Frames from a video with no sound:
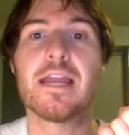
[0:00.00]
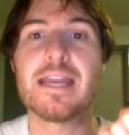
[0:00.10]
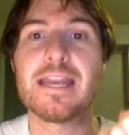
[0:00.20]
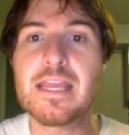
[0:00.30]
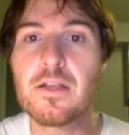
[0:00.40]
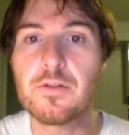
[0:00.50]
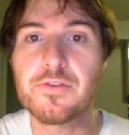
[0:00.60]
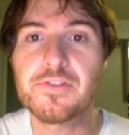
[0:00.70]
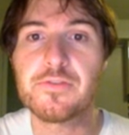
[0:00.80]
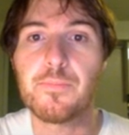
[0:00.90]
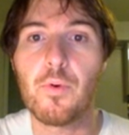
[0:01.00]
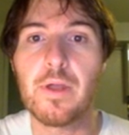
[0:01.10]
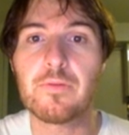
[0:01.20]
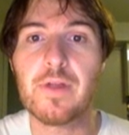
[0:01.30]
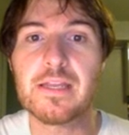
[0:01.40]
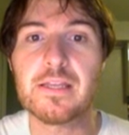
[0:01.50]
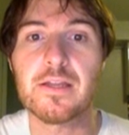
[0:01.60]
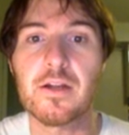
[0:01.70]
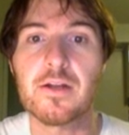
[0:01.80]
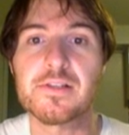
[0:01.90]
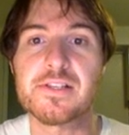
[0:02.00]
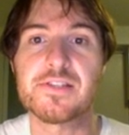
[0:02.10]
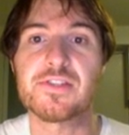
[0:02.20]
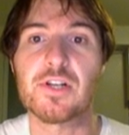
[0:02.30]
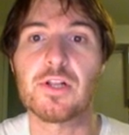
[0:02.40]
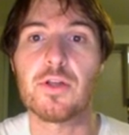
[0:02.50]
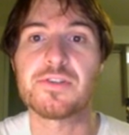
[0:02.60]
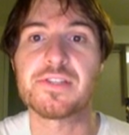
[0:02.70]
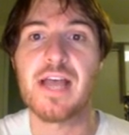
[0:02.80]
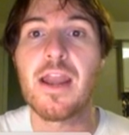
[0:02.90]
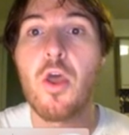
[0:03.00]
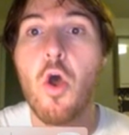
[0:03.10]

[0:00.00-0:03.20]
An inclusive point right here is because it's a closed dot.